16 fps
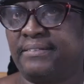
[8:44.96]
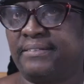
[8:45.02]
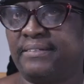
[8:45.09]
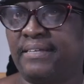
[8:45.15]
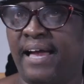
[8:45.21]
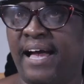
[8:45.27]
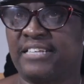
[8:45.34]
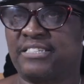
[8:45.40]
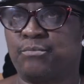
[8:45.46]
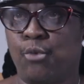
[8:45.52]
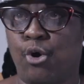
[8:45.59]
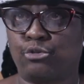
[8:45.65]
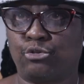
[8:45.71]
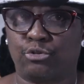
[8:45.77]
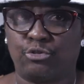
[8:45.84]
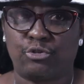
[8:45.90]
it has
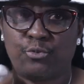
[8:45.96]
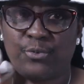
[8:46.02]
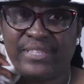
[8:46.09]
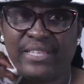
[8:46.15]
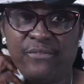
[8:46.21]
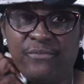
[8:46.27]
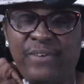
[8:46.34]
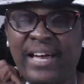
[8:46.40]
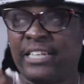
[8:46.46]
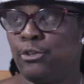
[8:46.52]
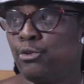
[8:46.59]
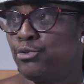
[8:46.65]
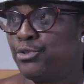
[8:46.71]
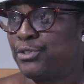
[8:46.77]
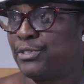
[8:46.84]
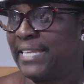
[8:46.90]
more to do with the
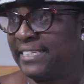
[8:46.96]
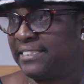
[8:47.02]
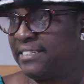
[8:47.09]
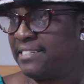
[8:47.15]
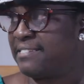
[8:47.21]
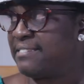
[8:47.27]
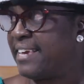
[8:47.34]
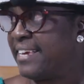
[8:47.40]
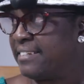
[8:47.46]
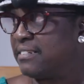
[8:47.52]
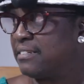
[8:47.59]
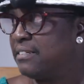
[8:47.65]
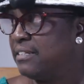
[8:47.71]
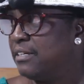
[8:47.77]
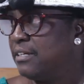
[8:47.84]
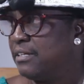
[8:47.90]
values, like she said,
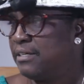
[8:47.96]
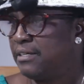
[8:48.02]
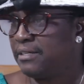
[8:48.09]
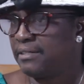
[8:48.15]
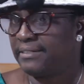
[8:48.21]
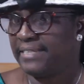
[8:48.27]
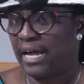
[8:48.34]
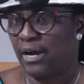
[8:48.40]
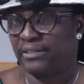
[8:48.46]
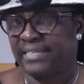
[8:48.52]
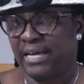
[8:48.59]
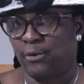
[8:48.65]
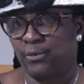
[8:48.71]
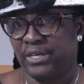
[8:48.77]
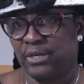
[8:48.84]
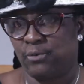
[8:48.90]

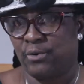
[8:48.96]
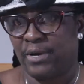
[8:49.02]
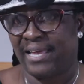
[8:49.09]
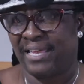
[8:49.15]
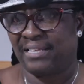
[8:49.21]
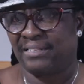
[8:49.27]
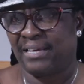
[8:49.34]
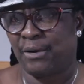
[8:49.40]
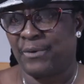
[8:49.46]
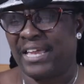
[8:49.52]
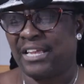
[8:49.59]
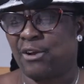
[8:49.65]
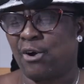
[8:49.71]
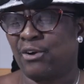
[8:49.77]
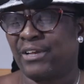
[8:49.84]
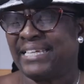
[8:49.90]
that were
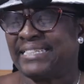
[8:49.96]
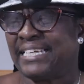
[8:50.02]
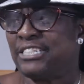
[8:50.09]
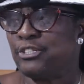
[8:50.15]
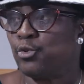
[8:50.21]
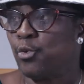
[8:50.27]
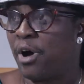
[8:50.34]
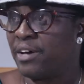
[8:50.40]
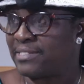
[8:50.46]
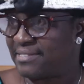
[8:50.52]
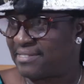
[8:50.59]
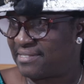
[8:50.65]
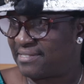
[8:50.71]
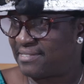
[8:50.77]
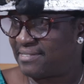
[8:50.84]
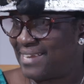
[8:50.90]
inculcated into
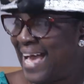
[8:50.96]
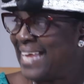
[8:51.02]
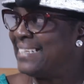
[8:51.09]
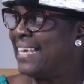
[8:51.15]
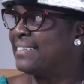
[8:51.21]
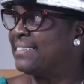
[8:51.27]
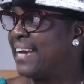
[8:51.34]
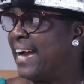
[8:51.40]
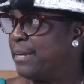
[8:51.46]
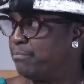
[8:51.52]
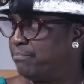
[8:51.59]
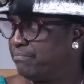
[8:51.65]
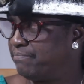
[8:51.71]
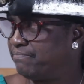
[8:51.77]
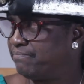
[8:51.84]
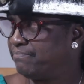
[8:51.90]
us at that time.
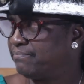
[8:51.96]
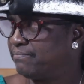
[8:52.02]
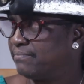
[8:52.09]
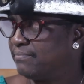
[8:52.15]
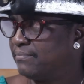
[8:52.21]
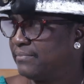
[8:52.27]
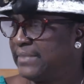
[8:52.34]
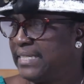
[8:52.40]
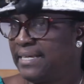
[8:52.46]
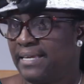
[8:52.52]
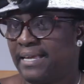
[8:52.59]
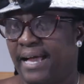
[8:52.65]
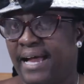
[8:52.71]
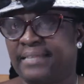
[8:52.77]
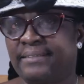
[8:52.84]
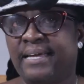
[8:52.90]

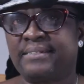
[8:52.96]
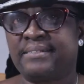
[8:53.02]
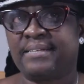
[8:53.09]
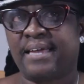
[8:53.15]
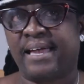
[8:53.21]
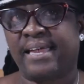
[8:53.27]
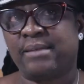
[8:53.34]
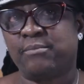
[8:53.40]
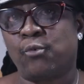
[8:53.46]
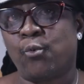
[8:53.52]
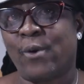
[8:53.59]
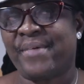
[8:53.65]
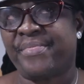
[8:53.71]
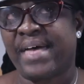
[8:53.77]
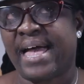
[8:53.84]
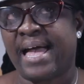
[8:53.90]
At that time,
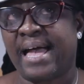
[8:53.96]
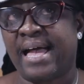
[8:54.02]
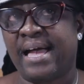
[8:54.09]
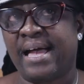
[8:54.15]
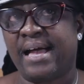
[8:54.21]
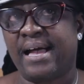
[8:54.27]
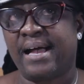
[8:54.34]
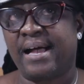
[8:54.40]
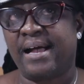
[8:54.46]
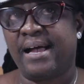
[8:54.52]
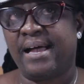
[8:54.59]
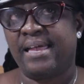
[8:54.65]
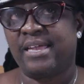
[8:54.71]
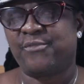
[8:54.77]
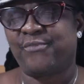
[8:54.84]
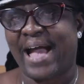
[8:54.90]

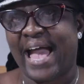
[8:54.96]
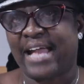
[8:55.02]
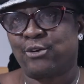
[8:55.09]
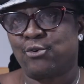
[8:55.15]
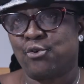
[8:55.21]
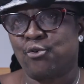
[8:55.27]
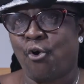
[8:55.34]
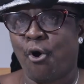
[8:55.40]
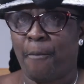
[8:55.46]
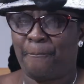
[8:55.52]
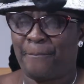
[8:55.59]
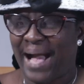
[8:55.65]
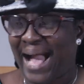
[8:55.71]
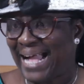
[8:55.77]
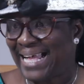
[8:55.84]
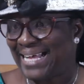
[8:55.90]
if I could go
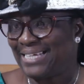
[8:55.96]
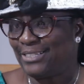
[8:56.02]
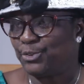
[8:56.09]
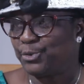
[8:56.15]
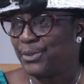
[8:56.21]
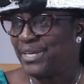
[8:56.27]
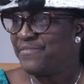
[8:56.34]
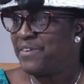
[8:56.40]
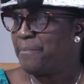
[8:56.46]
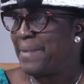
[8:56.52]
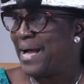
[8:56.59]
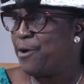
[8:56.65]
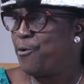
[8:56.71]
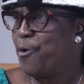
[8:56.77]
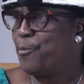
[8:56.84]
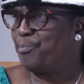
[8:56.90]
back to even
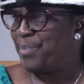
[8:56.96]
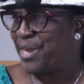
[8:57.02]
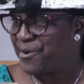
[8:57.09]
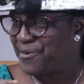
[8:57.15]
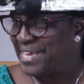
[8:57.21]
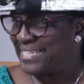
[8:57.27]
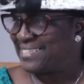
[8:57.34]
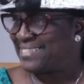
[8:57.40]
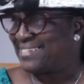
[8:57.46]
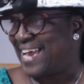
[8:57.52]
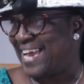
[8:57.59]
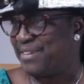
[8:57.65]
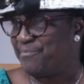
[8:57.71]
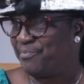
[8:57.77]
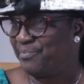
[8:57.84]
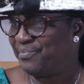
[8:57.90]
my own parents'
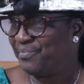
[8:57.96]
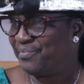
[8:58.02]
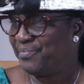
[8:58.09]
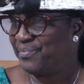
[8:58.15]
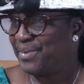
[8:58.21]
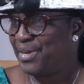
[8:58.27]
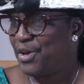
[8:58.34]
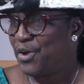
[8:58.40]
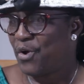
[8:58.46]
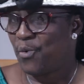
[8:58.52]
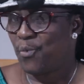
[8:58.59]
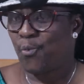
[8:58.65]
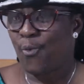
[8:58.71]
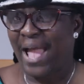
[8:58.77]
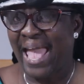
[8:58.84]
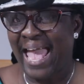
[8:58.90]
time,
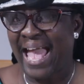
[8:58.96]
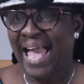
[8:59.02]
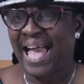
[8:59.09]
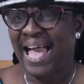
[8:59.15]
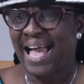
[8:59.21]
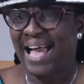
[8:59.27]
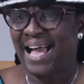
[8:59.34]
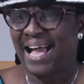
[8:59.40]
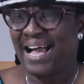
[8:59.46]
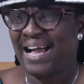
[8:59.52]
where